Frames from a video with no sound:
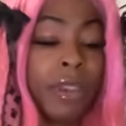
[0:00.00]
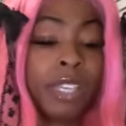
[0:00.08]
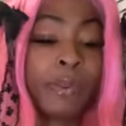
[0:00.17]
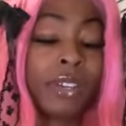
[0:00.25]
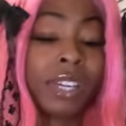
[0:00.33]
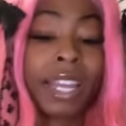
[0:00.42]
This
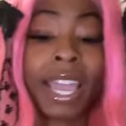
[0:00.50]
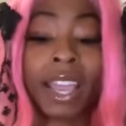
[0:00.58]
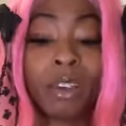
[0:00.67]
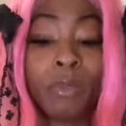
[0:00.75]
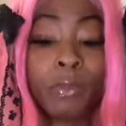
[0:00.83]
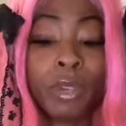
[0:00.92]
person could have had
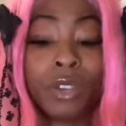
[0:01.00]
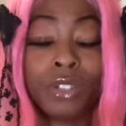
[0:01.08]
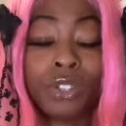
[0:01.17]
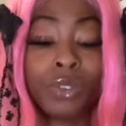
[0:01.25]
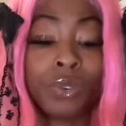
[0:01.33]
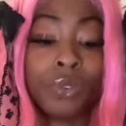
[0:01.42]
commitment
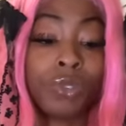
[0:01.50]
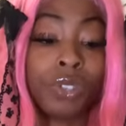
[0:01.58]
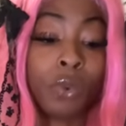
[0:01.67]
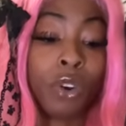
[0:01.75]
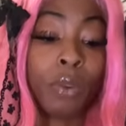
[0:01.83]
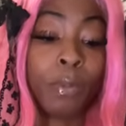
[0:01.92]
issues
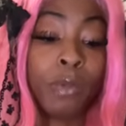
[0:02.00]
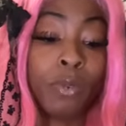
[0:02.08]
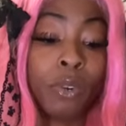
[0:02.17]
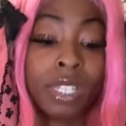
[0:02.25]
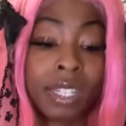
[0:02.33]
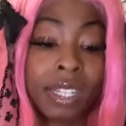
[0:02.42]
where
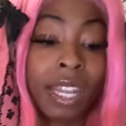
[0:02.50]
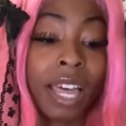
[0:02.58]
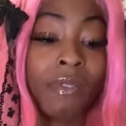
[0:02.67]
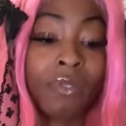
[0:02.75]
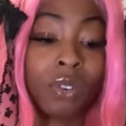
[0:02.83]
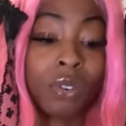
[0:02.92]
people just
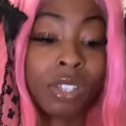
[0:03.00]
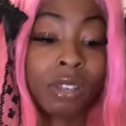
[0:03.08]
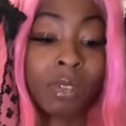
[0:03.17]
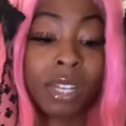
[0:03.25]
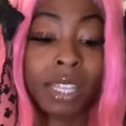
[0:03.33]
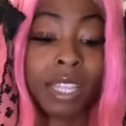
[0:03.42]
left or
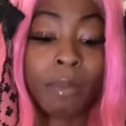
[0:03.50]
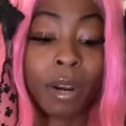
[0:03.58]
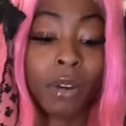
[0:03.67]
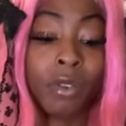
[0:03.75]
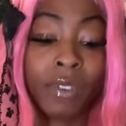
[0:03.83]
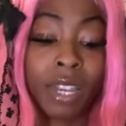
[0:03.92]
something like that. But I
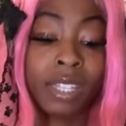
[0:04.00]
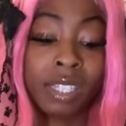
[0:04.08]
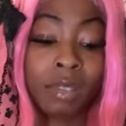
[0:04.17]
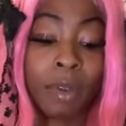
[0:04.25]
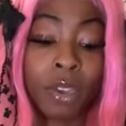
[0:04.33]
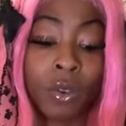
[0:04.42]
do feel like this is
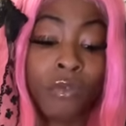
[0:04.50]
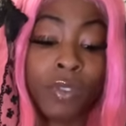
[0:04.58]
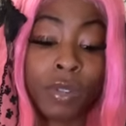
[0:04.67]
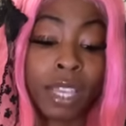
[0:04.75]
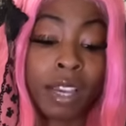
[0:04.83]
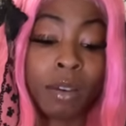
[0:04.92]
somebody who
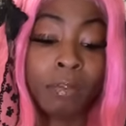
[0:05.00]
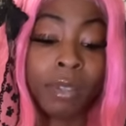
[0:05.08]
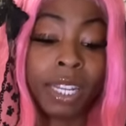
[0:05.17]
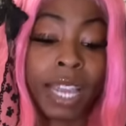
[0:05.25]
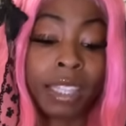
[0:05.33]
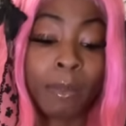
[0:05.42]
feels
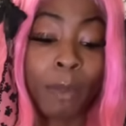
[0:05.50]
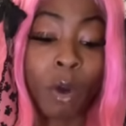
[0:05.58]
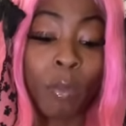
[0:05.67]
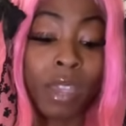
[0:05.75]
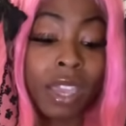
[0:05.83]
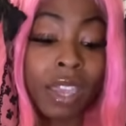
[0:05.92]
incomplete at the
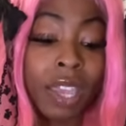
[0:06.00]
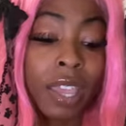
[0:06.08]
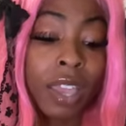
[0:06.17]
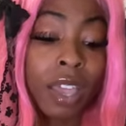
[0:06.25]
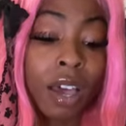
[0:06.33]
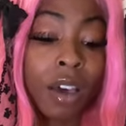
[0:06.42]
moment.
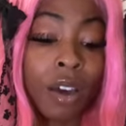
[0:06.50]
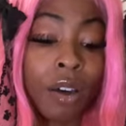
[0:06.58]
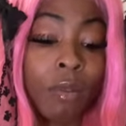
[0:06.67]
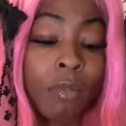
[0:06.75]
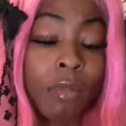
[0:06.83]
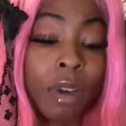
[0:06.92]

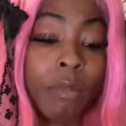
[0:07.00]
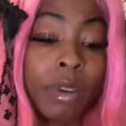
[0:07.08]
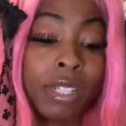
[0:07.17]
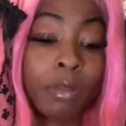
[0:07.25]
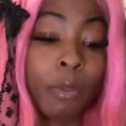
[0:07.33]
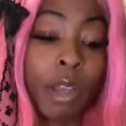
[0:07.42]
Um, but
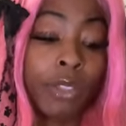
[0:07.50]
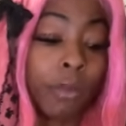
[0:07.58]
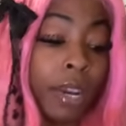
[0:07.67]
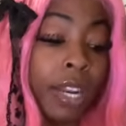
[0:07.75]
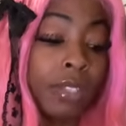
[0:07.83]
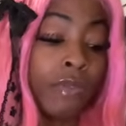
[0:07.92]
it's something about them
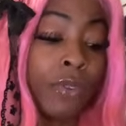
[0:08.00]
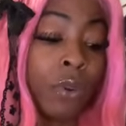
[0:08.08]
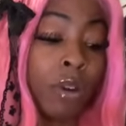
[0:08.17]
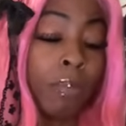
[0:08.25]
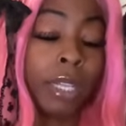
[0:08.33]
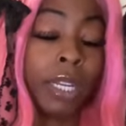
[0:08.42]
needing to feel
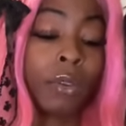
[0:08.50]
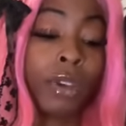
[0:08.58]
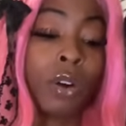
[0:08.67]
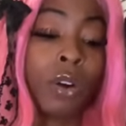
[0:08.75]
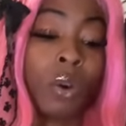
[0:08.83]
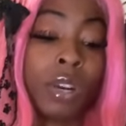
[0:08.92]
complete on
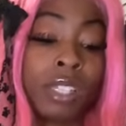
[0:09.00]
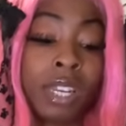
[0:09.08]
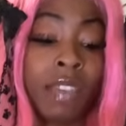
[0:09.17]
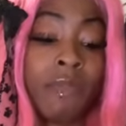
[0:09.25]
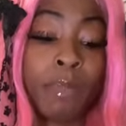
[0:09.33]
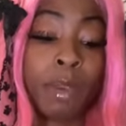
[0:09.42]
their own. This could
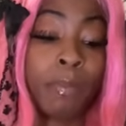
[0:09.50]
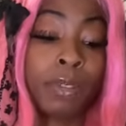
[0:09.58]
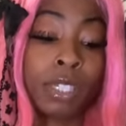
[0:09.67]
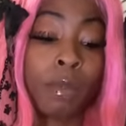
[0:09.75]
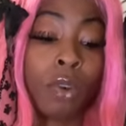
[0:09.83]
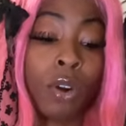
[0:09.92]
have even been for
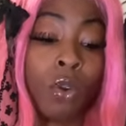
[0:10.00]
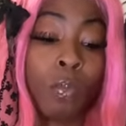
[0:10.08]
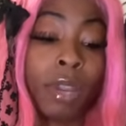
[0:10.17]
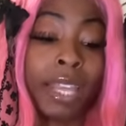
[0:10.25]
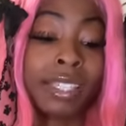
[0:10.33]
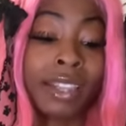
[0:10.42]
someone who
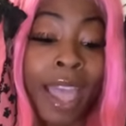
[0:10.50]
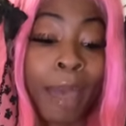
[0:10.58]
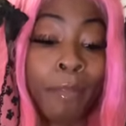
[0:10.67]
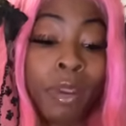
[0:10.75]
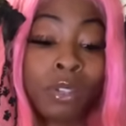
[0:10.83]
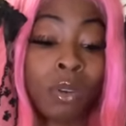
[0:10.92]
placed their
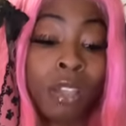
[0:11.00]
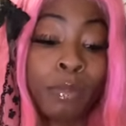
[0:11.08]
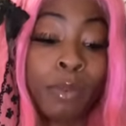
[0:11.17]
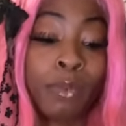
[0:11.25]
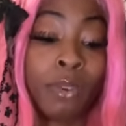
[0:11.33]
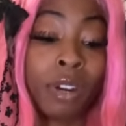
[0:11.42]
happiness on other
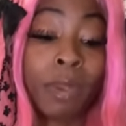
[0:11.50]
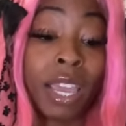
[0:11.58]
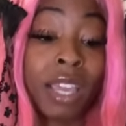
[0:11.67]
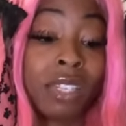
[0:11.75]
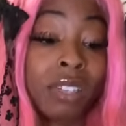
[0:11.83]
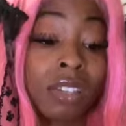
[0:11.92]
people in the
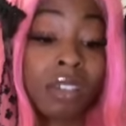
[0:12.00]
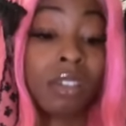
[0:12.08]
past.